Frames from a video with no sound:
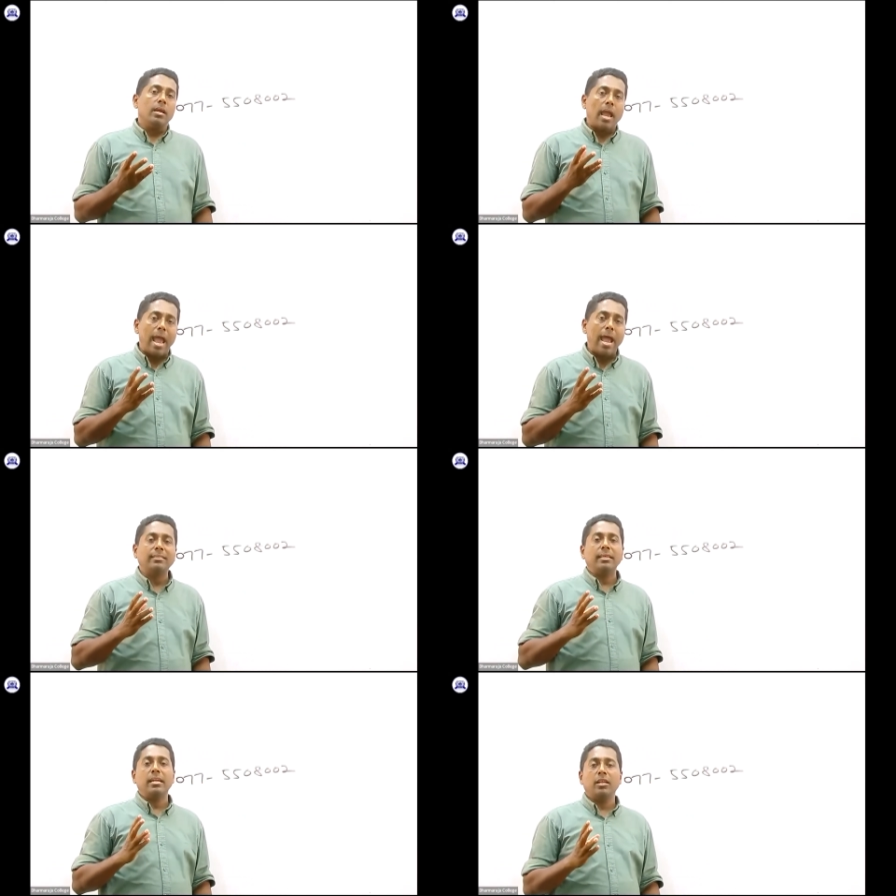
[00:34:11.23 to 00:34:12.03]

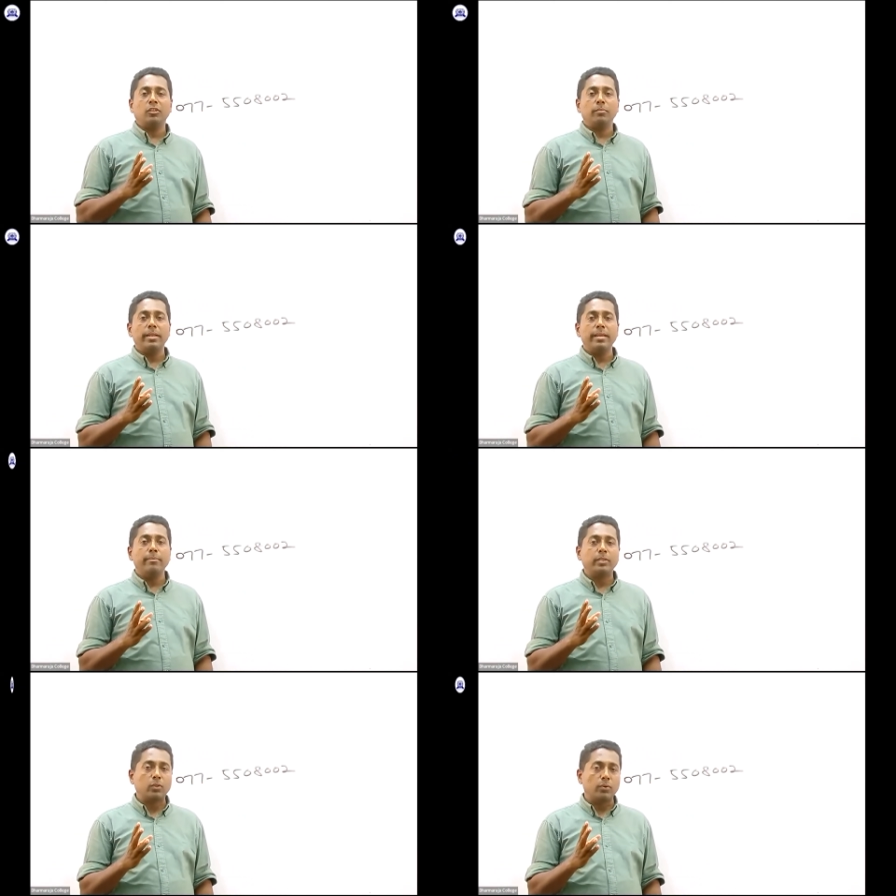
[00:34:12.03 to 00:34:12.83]
As English medium
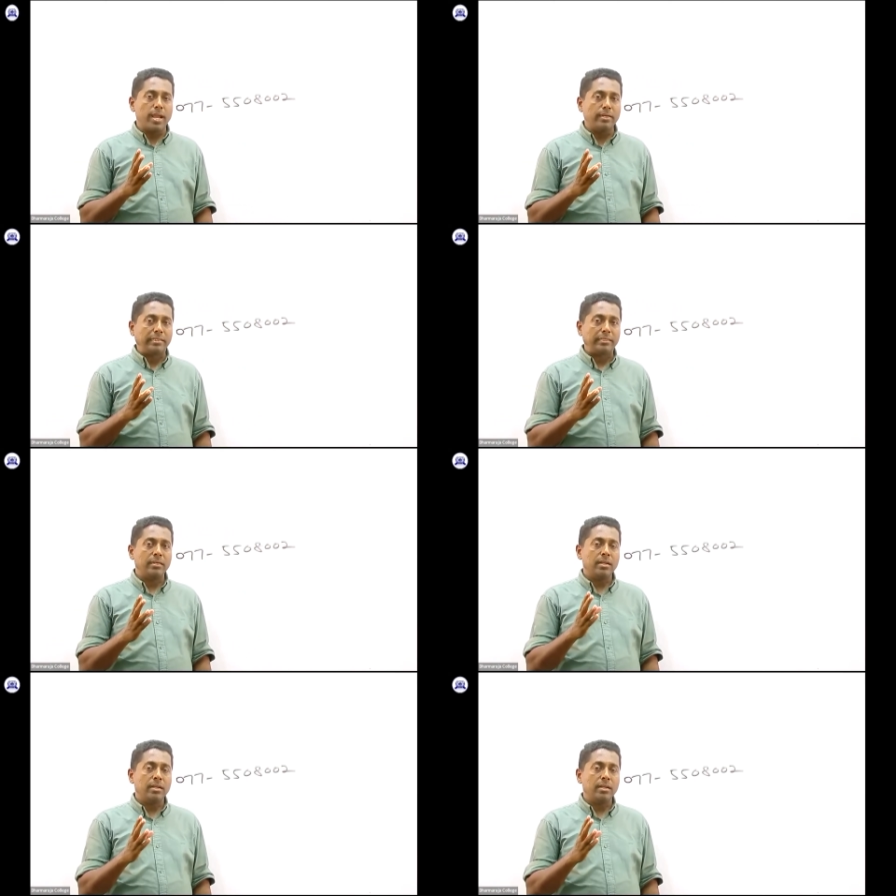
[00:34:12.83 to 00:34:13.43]
students,